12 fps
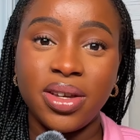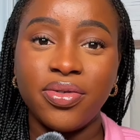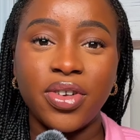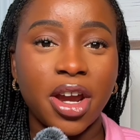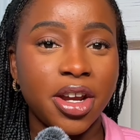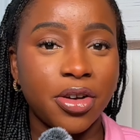
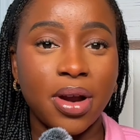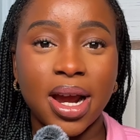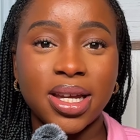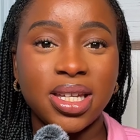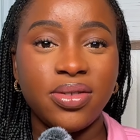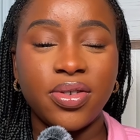very
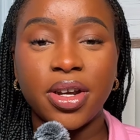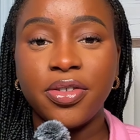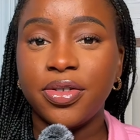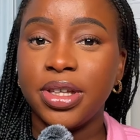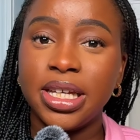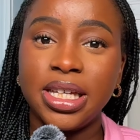cracky, very
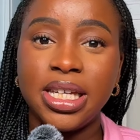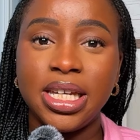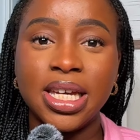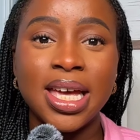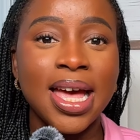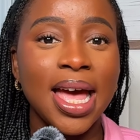flaky.